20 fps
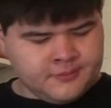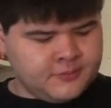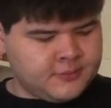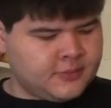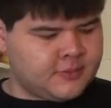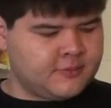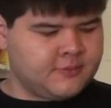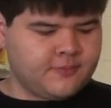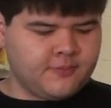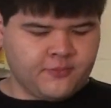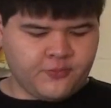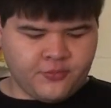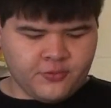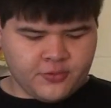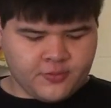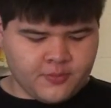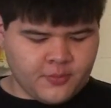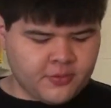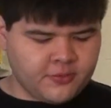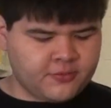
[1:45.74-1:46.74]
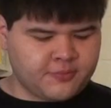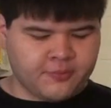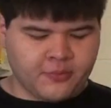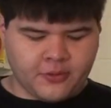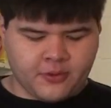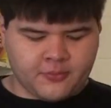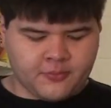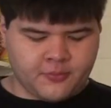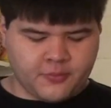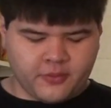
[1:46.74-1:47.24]
But for the most
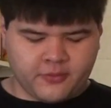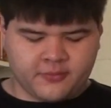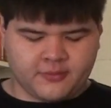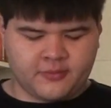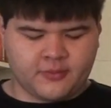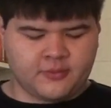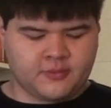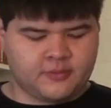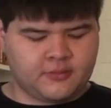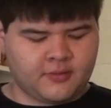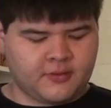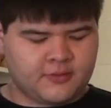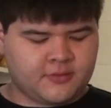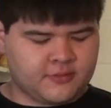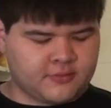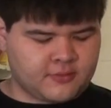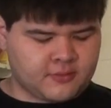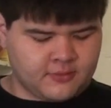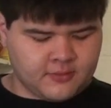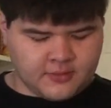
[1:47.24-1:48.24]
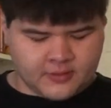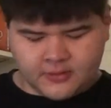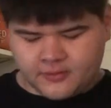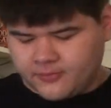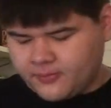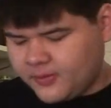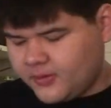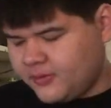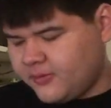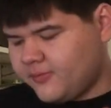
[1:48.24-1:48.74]
part, most of the tricks
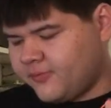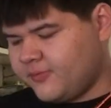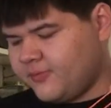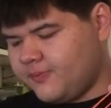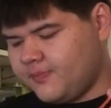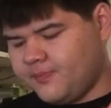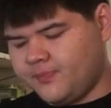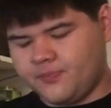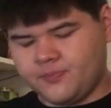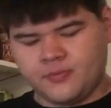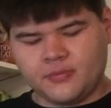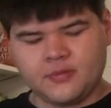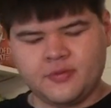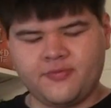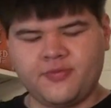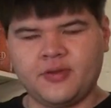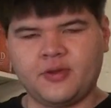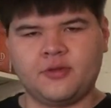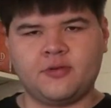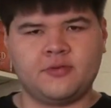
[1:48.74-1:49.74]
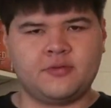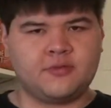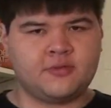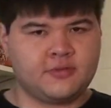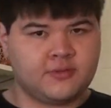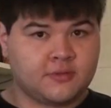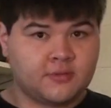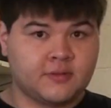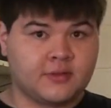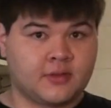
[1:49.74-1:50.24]
involve the
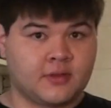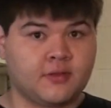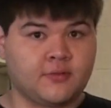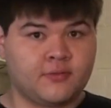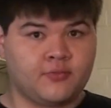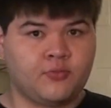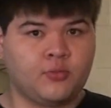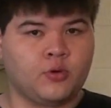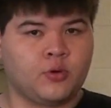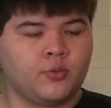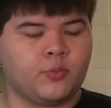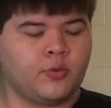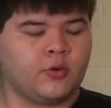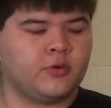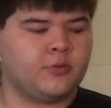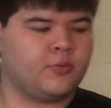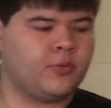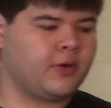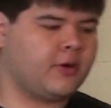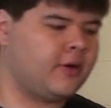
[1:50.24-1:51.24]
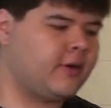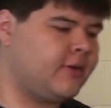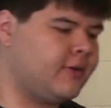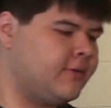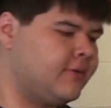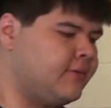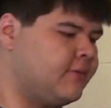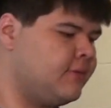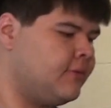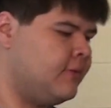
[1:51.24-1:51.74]
fingers sticking forward,
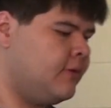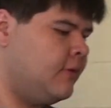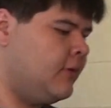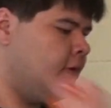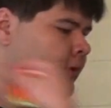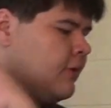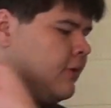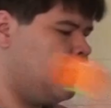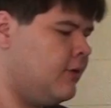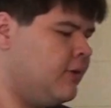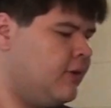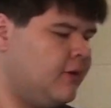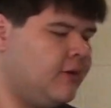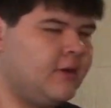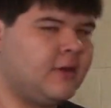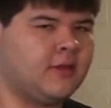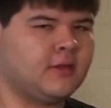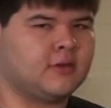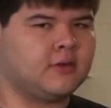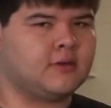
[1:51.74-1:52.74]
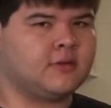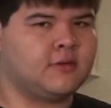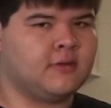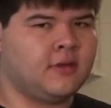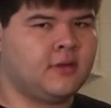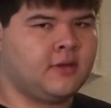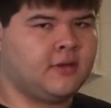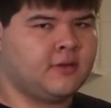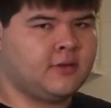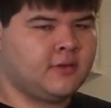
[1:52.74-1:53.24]
whereas in
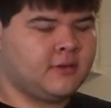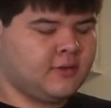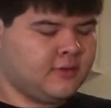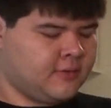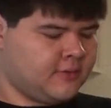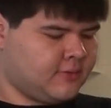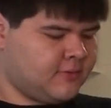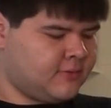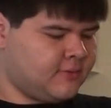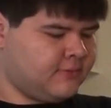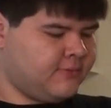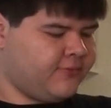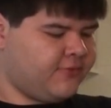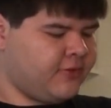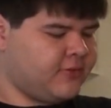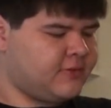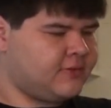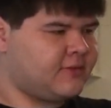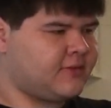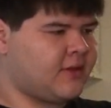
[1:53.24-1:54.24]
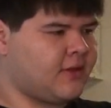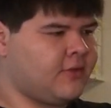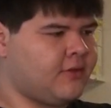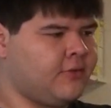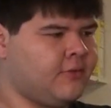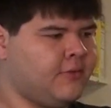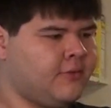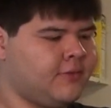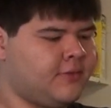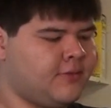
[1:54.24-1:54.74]
front
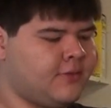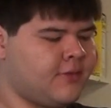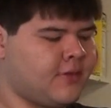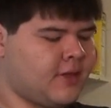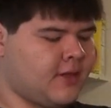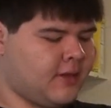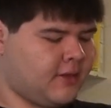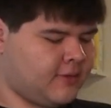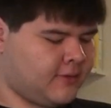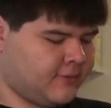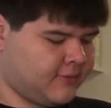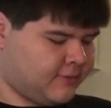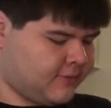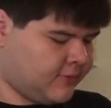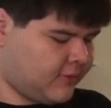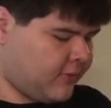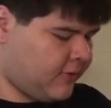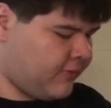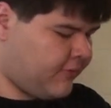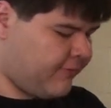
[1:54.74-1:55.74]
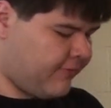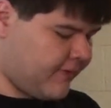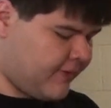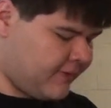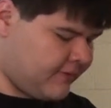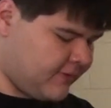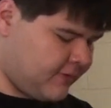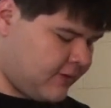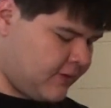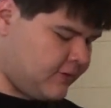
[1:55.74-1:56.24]
style, the hands are
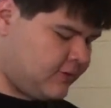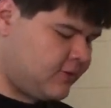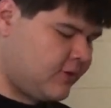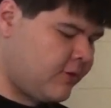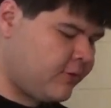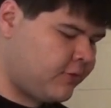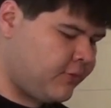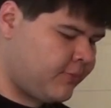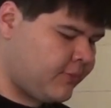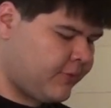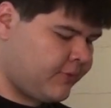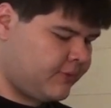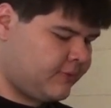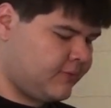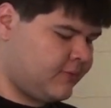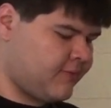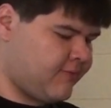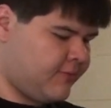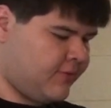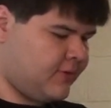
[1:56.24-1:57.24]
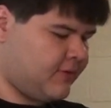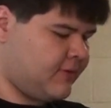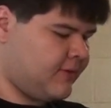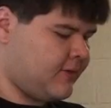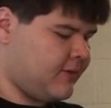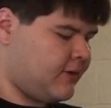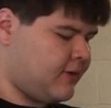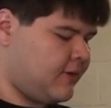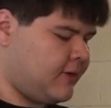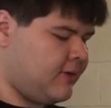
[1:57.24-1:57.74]
facing each other most of the
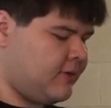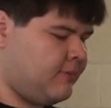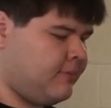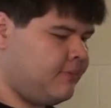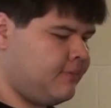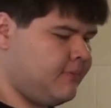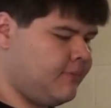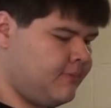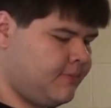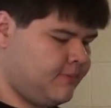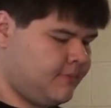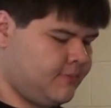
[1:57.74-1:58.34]
time.